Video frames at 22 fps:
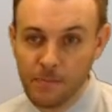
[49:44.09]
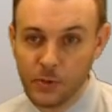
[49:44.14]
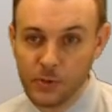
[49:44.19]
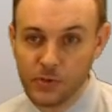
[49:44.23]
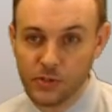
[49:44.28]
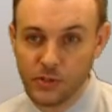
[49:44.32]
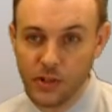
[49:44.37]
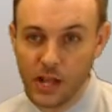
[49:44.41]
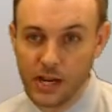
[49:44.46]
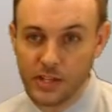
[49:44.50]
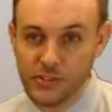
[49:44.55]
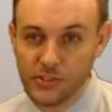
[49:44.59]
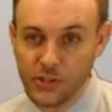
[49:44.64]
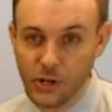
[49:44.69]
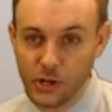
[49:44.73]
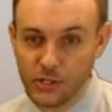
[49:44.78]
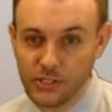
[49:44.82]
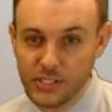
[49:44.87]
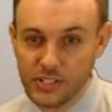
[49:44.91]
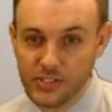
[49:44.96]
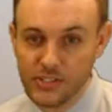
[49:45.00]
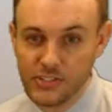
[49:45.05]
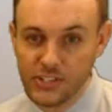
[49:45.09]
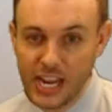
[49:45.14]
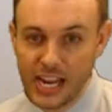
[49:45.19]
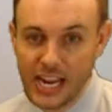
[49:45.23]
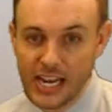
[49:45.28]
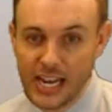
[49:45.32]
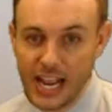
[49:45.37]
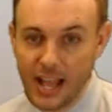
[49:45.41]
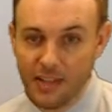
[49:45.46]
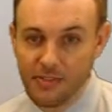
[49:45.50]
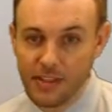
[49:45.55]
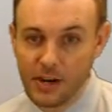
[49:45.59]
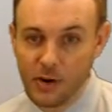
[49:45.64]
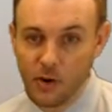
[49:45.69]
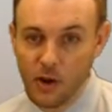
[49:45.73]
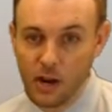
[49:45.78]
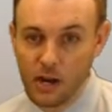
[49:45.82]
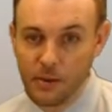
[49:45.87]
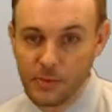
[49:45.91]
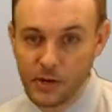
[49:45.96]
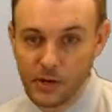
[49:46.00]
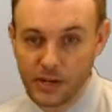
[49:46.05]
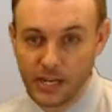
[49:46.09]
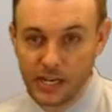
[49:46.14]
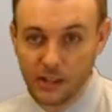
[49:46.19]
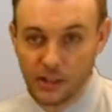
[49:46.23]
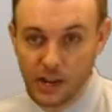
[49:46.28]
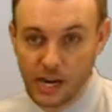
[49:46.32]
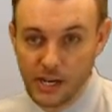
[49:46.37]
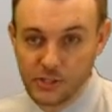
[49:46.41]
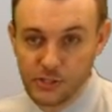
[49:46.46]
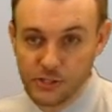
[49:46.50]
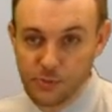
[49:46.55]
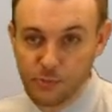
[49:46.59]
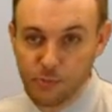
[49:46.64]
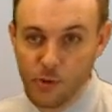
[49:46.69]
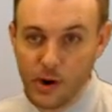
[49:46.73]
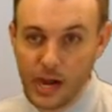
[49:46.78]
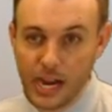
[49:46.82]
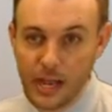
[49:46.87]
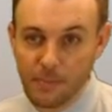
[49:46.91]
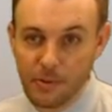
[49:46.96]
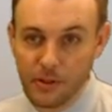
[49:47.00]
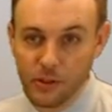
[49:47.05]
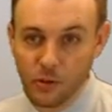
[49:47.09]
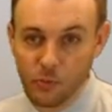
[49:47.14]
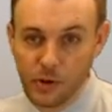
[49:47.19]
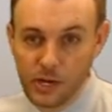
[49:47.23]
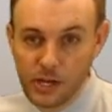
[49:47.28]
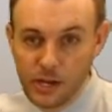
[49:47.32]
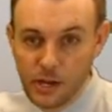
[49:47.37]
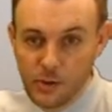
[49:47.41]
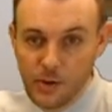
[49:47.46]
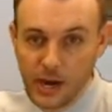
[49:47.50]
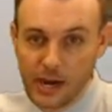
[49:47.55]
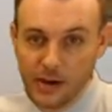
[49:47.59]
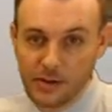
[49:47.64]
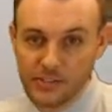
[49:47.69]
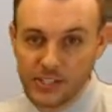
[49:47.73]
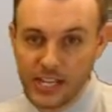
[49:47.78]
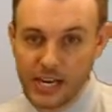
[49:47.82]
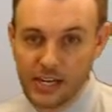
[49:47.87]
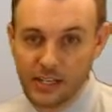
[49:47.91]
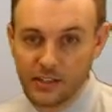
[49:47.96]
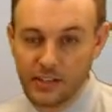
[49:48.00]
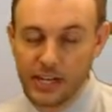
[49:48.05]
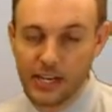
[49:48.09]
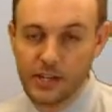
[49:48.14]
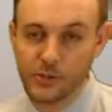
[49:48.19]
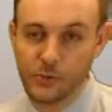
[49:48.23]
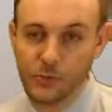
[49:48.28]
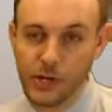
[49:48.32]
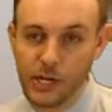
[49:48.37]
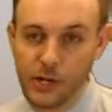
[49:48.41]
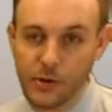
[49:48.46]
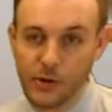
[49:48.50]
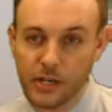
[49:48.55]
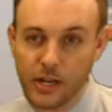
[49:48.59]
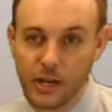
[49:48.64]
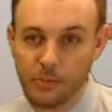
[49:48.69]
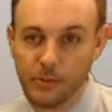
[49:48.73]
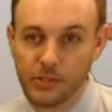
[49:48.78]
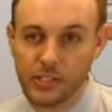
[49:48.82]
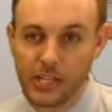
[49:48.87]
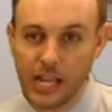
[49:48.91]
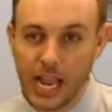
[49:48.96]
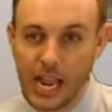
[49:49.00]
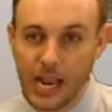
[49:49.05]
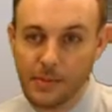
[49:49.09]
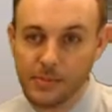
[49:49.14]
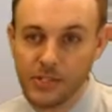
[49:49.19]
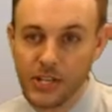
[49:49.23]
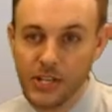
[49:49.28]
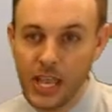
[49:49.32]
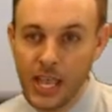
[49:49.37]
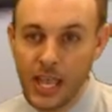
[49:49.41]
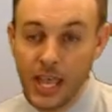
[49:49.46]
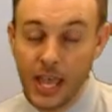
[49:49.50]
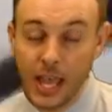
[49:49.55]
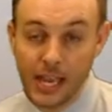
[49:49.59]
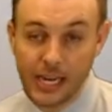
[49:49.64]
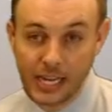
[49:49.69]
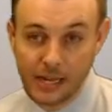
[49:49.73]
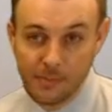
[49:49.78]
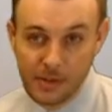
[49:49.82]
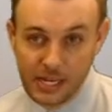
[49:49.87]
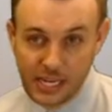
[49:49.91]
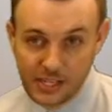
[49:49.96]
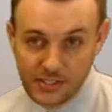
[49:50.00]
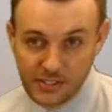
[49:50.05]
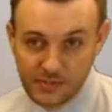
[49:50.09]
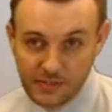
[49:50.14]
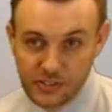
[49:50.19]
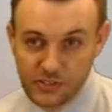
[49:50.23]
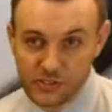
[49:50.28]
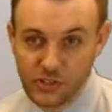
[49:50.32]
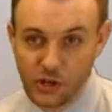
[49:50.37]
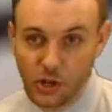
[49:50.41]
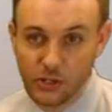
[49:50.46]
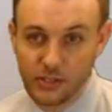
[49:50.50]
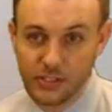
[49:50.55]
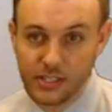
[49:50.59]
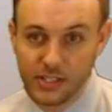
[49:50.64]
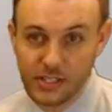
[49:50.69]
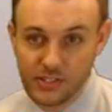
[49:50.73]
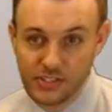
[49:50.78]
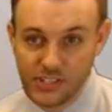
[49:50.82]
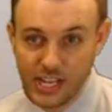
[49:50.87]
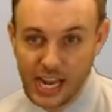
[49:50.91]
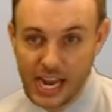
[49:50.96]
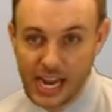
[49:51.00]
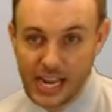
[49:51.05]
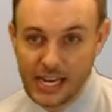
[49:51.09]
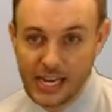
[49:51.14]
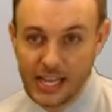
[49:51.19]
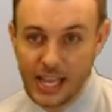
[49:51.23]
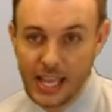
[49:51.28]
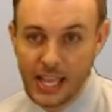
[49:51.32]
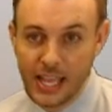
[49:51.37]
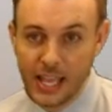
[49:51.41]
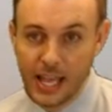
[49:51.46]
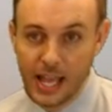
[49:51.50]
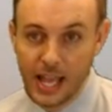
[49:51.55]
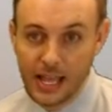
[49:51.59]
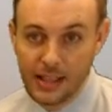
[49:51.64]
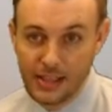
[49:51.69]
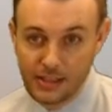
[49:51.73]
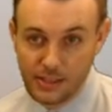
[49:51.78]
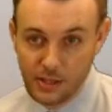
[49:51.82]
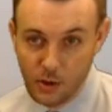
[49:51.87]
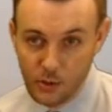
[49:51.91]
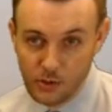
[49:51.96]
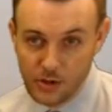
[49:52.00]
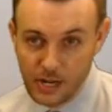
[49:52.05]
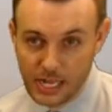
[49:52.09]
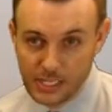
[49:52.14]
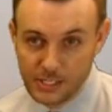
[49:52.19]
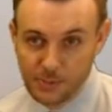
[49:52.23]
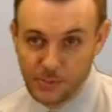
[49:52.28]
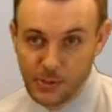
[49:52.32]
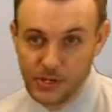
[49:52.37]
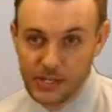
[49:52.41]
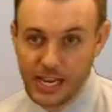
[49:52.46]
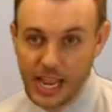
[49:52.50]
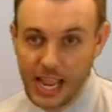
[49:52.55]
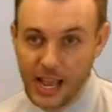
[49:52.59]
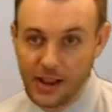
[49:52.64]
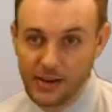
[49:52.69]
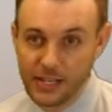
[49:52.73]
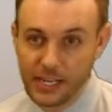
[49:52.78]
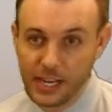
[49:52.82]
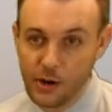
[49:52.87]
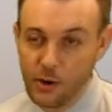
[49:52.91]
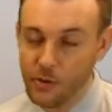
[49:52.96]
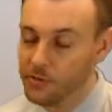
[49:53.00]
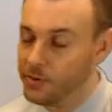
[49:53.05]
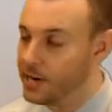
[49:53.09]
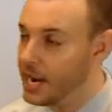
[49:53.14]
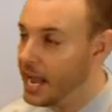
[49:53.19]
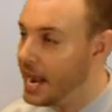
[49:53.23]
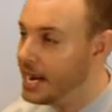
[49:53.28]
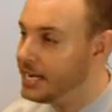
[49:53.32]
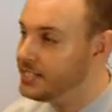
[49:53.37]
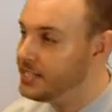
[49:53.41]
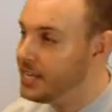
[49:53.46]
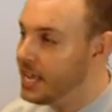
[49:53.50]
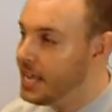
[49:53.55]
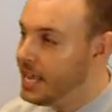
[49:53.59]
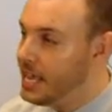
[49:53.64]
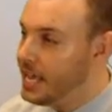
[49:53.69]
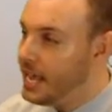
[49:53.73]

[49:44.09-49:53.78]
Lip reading: There's a lot of salt and sand out there on them. You're getting a lot of spray up on the window. Aaron's had to clean his window a couple times, again, because of the salt and the sand that the ODOT's put down again overnight.